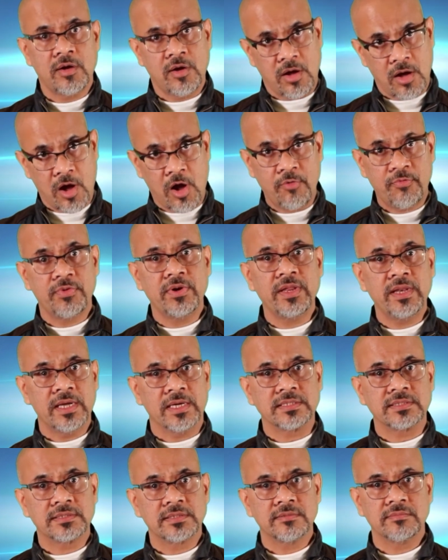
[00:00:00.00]
of
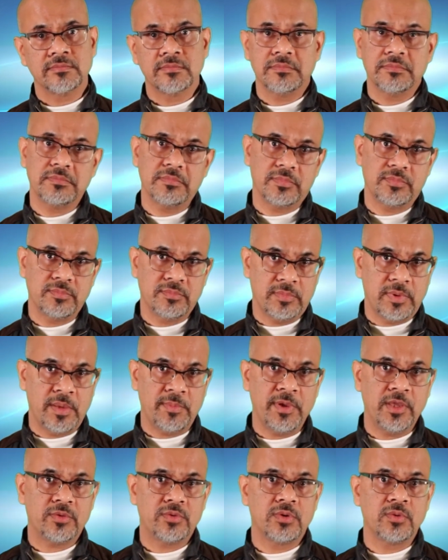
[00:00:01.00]
Linux,
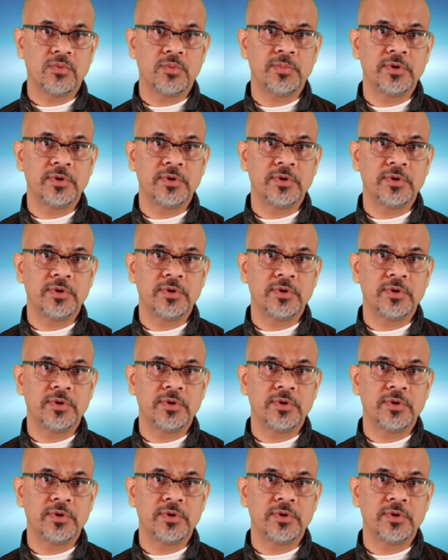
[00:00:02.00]
maybe through